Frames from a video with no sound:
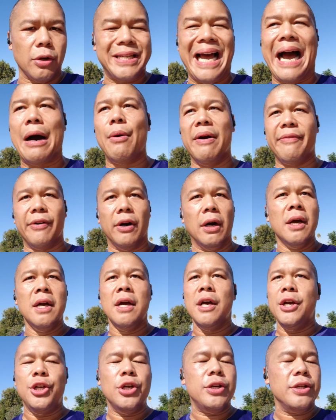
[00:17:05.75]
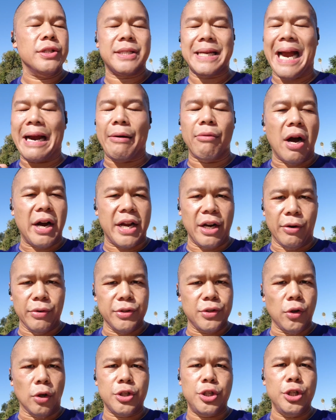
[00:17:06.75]
However, you can skyrocket your
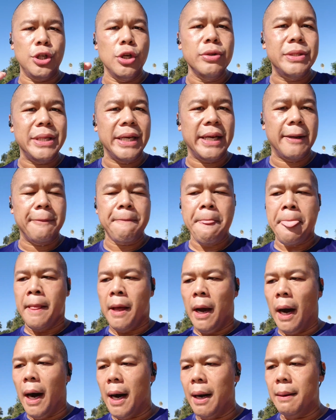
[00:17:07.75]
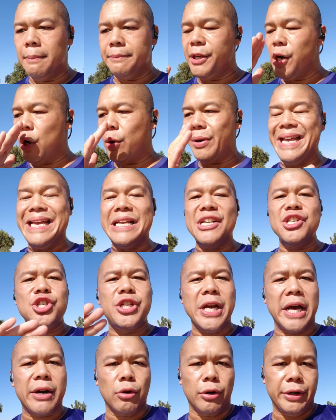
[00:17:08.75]
results using it, in
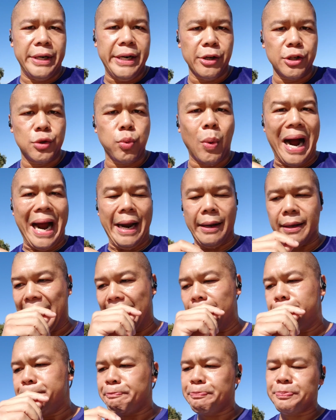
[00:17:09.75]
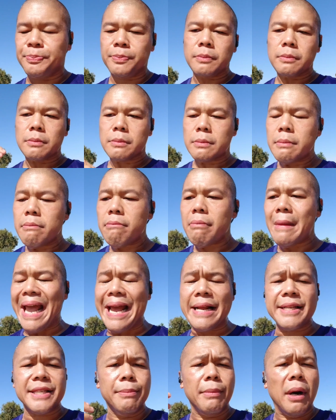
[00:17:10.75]
general, and here's why, okay? And
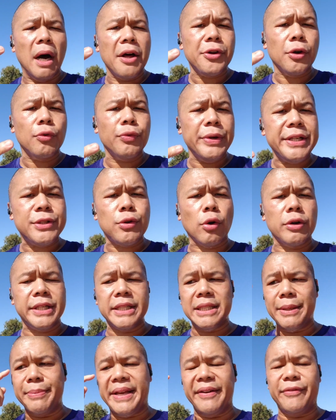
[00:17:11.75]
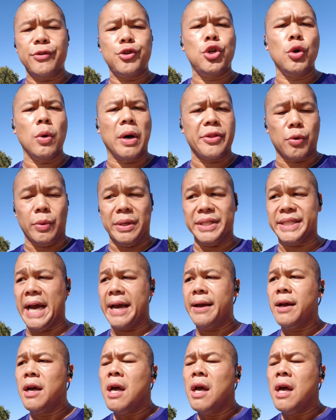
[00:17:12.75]
some other resources, let me give you 2 other ones, okay?